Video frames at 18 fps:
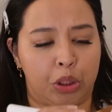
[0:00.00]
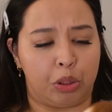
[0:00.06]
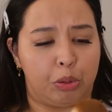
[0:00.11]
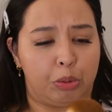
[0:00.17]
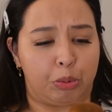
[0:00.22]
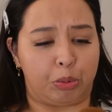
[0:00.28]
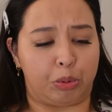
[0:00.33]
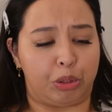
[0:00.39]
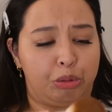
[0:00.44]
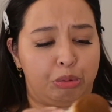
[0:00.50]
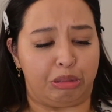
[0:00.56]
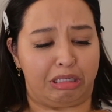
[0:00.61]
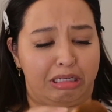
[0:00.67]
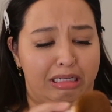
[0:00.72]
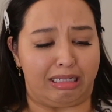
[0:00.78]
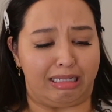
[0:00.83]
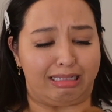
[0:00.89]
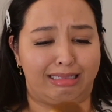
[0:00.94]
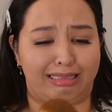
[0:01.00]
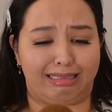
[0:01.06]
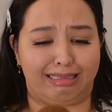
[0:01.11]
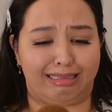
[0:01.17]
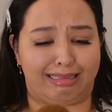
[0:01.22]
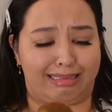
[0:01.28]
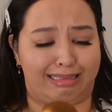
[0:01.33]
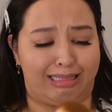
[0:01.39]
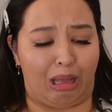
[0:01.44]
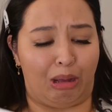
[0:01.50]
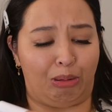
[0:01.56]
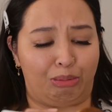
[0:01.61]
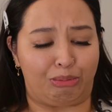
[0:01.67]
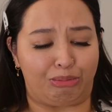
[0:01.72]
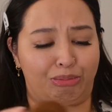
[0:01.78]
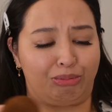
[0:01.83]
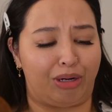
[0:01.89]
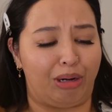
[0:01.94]
ruin it. It's
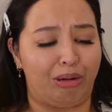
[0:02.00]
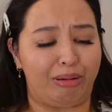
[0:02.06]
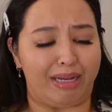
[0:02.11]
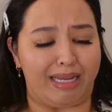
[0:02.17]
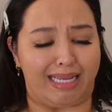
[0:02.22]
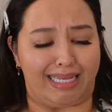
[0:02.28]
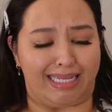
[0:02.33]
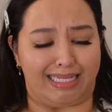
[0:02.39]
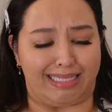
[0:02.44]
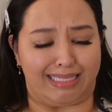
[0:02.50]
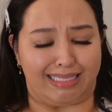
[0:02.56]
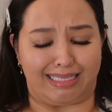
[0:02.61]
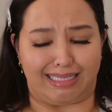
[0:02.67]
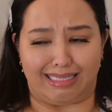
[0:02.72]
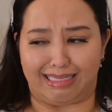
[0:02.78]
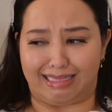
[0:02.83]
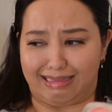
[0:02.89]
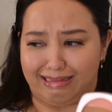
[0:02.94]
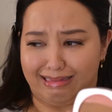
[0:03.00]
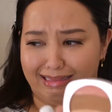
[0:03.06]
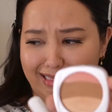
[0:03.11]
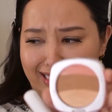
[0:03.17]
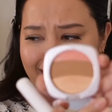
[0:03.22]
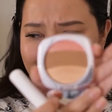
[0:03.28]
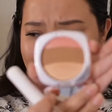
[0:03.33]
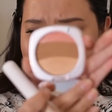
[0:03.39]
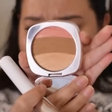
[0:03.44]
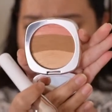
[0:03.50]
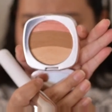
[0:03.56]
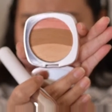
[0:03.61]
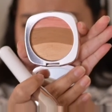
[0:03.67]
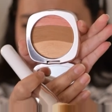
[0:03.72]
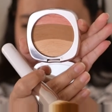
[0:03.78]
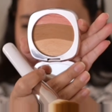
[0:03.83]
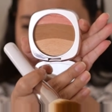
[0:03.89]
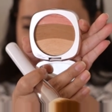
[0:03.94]
so ruined. Look at it. It's